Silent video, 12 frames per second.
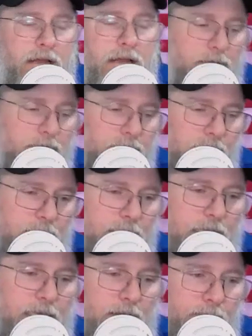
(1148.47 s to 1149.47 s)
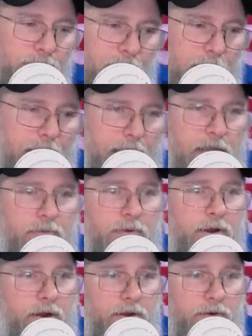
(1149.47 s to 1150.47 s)
No Thursday, no Friday.
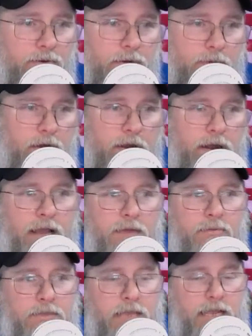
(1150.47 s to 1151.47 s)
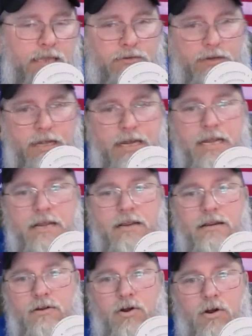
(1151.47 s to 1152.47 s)
We are doing tomorrow night with Knack 3D.
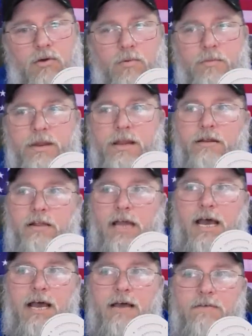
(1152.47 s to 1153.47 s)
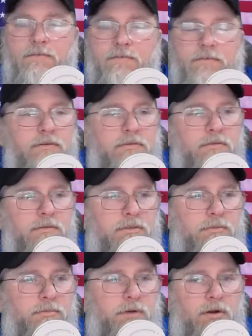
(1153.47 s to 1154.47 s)
Carl will be here live
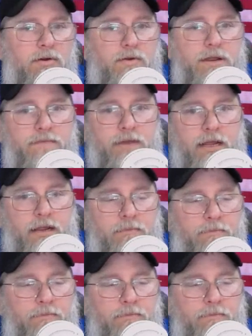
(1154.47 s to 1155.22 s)
tomorrow evening.